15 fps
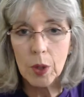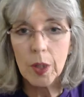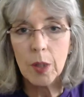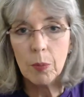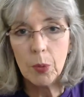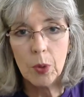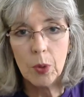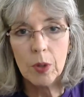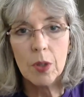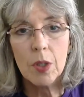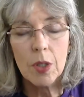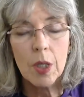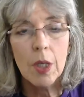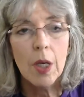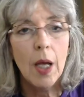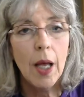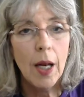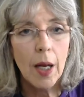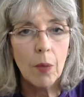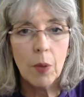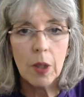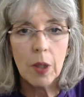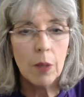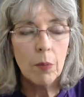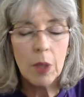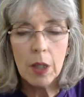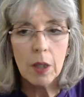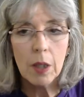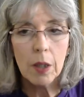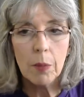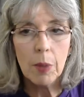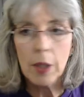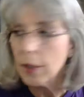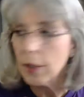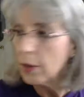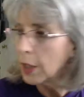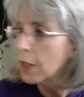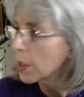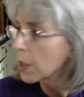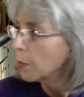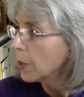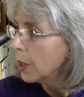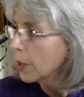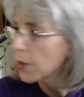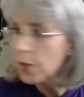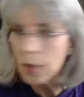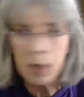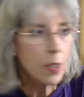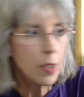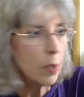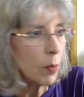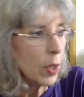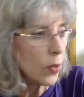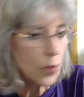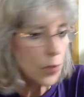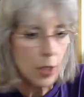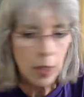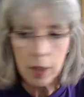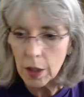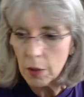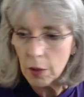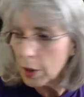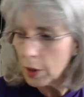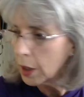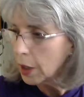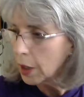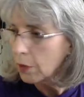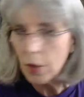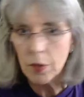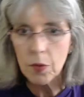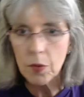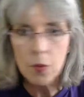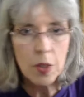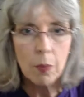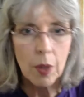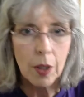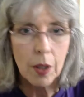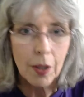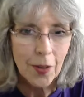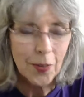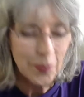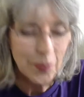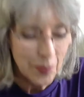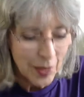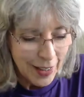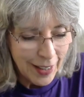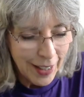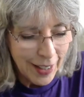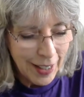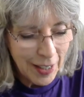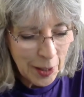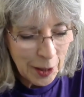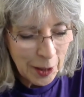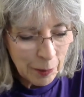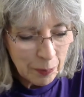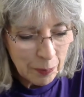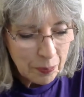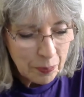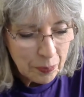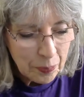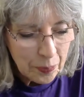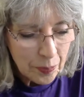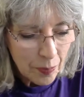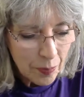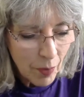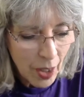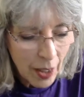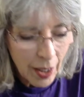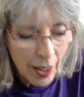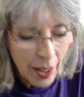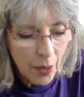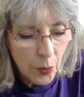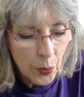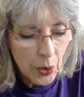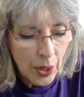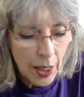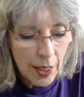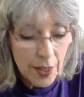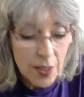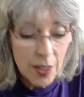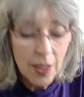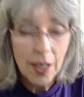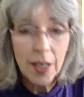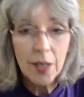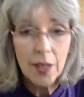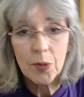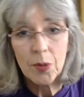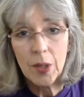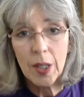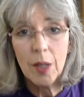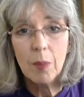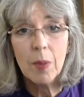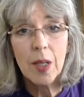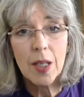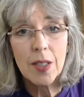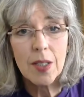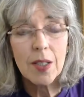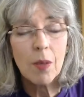important, and I would immediately be like, think of something else, think of something else, get involved with something. Um, Relax the diaphragm. That's